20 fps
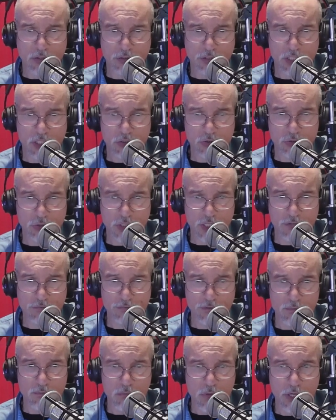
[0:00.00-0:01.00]
yesterday
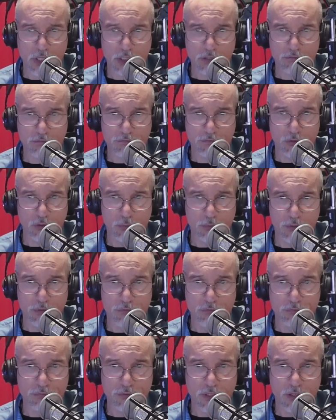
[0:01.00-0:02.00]
from Mark Furman
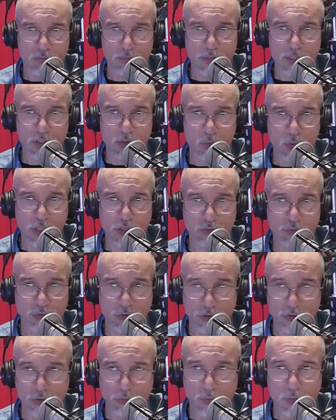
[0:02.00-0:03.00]
from the West
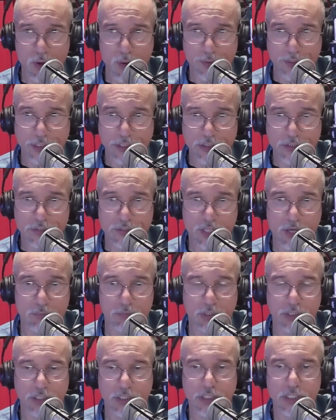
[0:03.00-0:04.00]
Virginia Republican
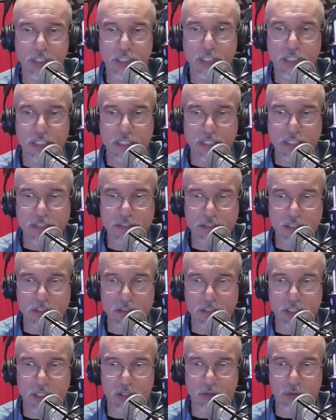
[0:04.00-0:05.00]
Assembly. He
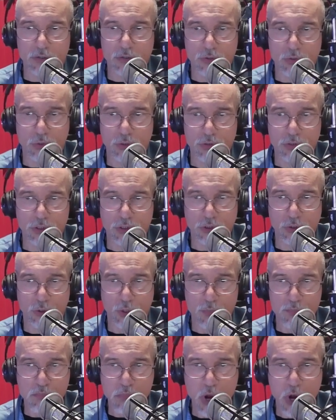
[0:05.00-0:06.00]
says they are endorsing your
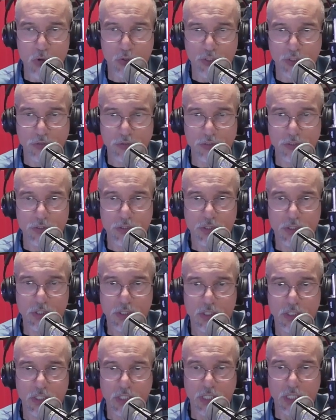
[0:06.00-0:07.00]
opponent
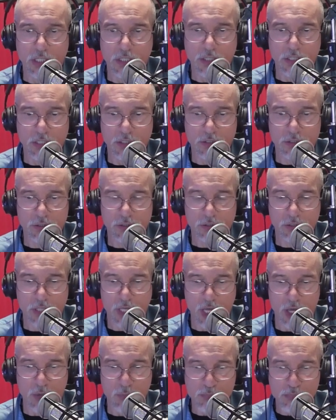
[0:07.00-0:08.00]
in this
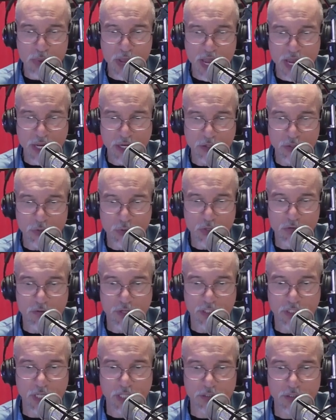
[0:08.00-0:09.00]
campaign. Do you have
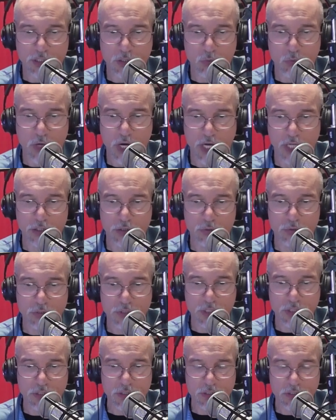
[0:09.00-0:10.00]
any idea why you
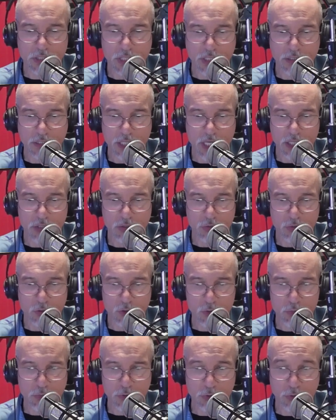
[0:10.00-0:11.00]
didn't get that
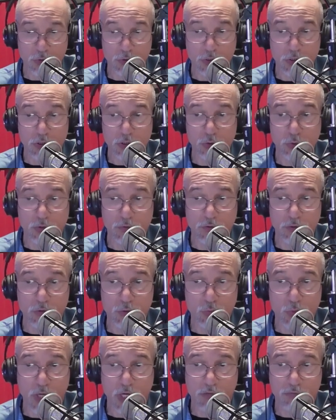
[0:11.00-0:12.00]
endorsement, or did you even
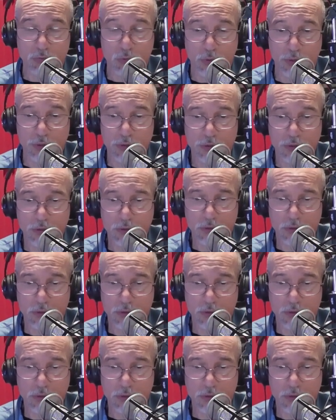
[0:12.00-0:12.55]
try for it?